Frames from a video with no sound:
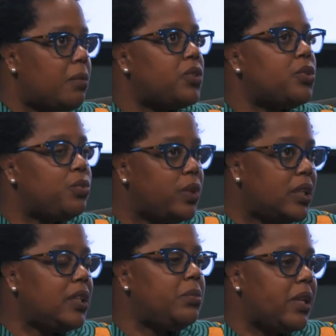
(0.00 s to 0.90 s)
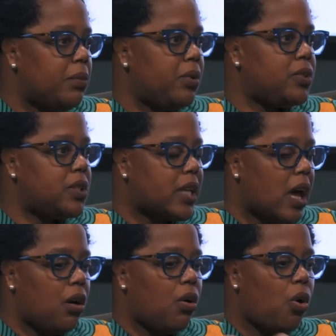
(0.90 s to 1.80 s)
but to really be able to
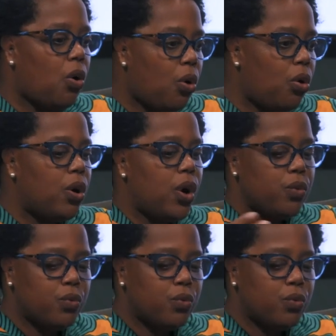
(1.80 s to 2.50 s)
tell whole,